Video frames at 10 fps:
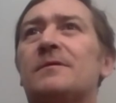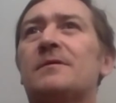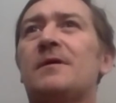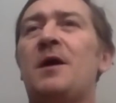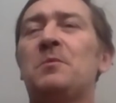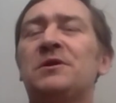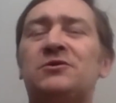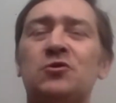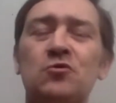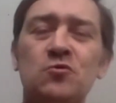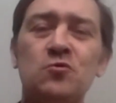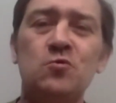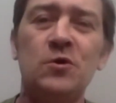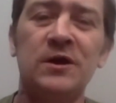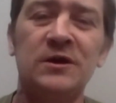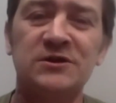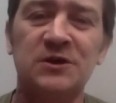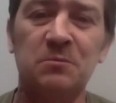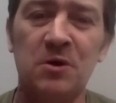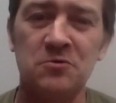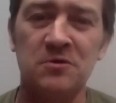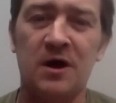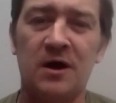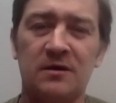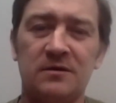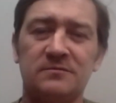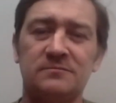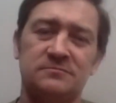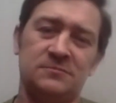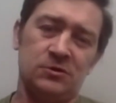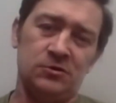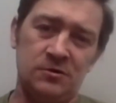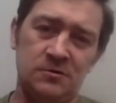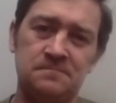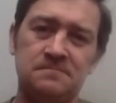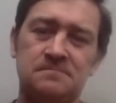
I'm in two ways about that, you know.